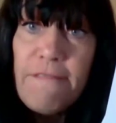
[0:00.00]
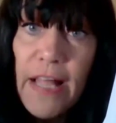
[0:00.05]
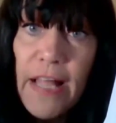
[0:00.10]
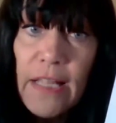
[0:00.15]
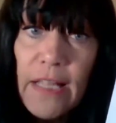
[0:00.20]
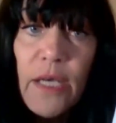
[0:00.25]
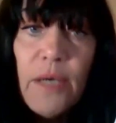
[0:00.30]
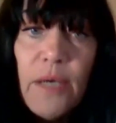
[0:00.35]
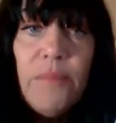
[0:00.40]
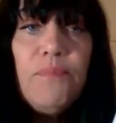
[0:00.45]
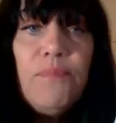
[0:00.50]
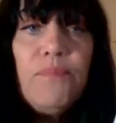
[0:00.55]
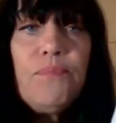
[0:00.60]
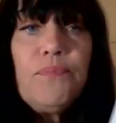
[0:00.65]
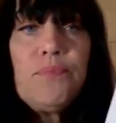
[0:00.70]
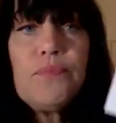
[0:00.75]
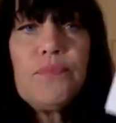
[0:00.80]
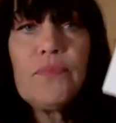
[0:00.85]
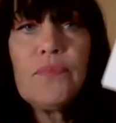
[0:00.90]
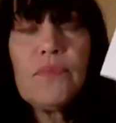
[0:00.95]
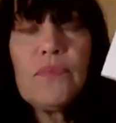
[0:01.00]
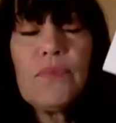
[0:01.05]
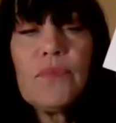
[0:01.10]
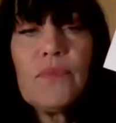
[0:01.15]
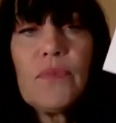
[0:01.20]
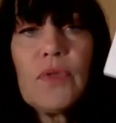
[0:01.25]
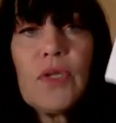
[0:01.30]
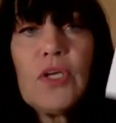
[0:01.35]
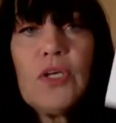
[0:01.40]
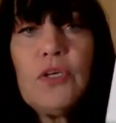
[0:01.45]
vellum
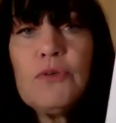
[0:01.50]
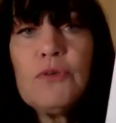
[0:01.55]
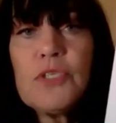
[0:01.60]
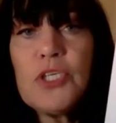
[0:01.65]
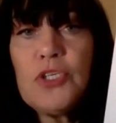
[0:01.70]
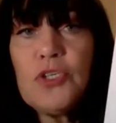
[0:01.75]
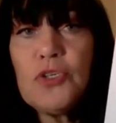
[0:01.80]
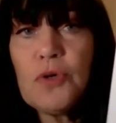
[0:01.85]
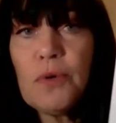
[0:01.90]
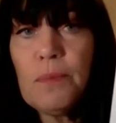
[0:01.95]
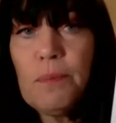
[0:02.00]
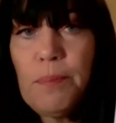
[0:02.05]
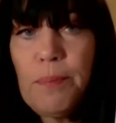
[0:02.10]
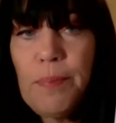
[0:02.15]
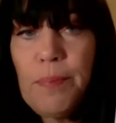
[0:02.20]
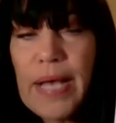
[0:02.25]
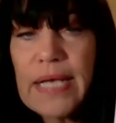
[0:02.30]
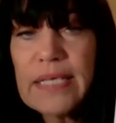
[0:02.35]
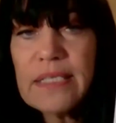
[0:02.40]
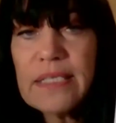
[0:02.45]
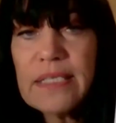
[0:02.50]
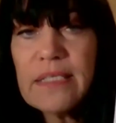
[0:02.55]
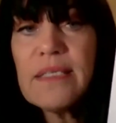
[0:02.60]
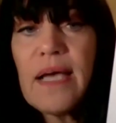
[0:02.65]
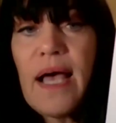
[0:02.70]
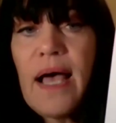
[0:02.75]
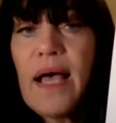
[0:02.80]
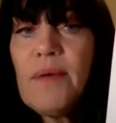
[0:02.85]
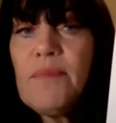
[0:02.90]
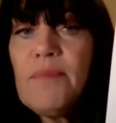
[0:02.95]
using your
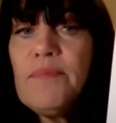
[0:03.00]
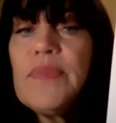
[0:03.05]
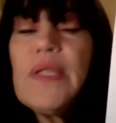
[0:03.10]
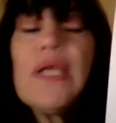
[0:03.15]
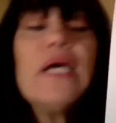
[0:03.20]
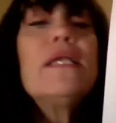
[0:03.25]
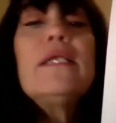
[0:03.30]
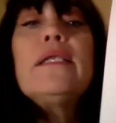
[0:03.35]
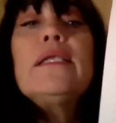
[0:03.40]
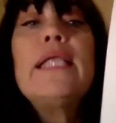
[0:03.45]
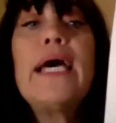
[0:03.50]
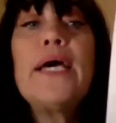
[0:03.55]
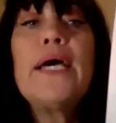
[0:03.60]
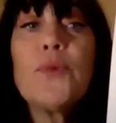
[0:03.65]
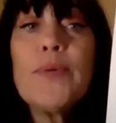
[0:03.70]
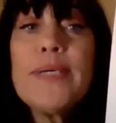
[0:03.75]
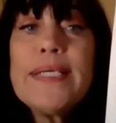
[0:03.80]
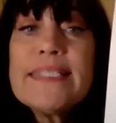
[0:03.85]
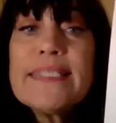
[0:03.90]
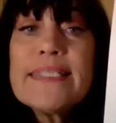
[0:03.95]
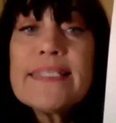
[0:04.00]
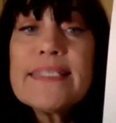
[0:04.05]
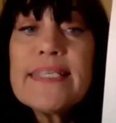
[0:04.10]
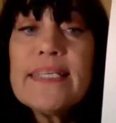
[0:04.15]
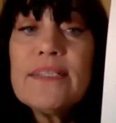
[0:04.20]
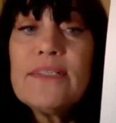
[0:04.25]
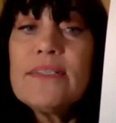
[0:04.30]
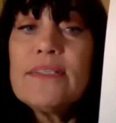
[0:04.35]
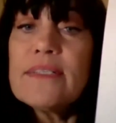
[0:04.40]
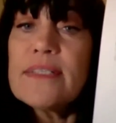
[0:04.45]
best lettering
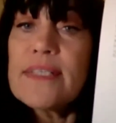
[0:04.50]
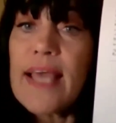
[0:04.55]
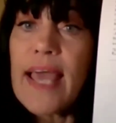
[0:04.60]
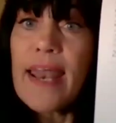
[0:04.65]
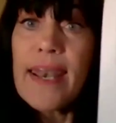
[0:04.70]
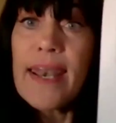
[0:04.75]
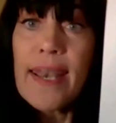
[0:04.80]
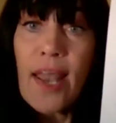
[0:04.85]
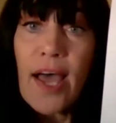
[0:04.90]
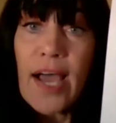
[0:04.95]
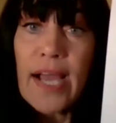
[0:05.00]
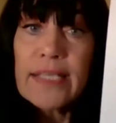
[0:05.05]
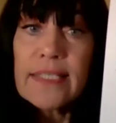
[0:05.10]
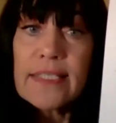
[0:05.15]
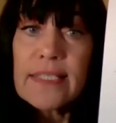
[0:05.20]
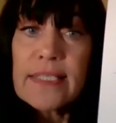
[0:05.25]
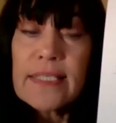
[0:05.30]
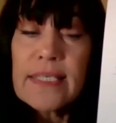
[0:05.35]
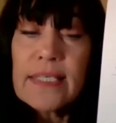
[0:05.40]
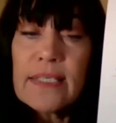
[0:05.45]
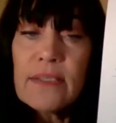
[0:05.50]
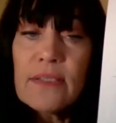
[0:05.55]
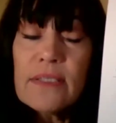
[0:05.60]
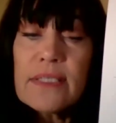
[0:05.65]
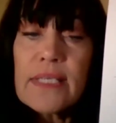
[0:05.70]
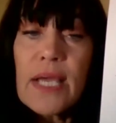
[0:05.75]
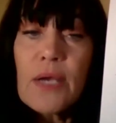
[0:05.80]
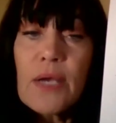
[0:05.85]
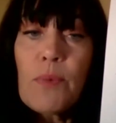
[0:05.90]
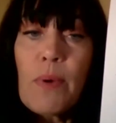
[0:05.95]
skills and line
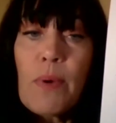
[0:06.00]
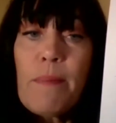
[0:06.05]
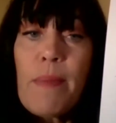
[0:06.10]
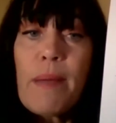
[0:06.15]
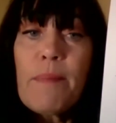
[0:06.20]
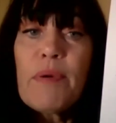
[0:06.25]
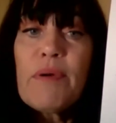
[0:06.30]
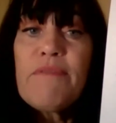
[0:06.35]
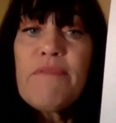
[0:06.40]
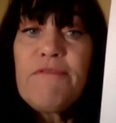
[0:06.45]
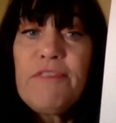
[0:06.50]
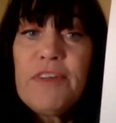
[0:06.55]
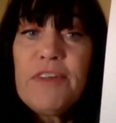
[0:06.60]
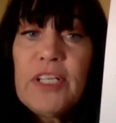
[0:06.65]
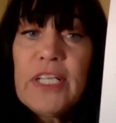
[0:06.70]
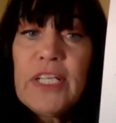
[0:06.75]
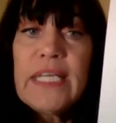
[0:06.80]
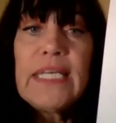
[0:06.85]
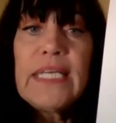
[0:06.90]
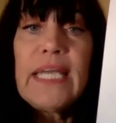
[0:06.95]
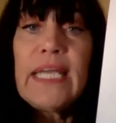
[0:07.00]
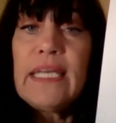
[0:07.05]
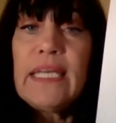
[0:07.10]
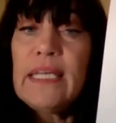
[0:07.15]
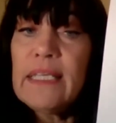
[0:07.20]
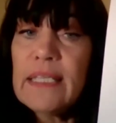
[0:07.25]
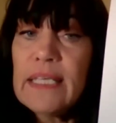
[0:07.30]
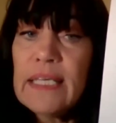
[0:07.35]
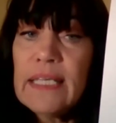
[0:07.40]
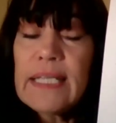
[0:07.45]
skills. And remember, fill in
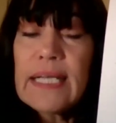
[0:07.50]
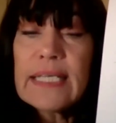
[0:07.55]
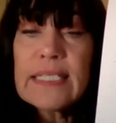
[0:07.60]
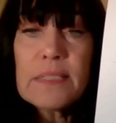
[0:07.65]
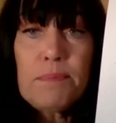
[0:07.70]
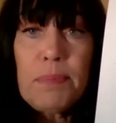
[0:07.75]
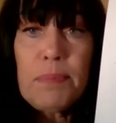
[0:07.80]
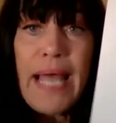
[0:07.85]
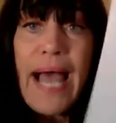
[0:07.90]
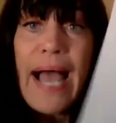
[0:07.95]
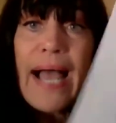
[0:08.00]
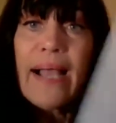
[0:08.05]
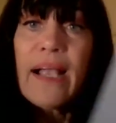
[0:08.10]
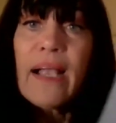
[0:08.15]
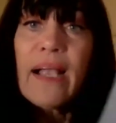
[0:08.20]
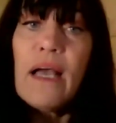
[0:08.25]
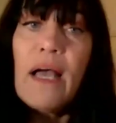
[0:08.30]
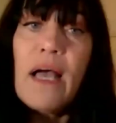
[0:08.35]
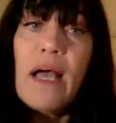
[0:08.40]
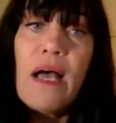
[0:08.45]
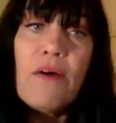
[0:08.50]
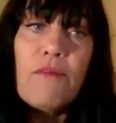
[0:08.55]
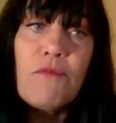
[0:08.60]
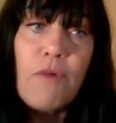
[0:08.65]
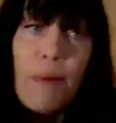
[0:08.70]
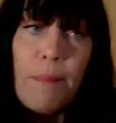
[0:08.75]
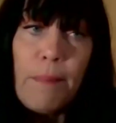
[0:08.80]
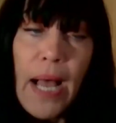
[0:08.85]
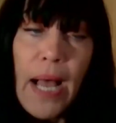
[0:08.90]
anything that's black from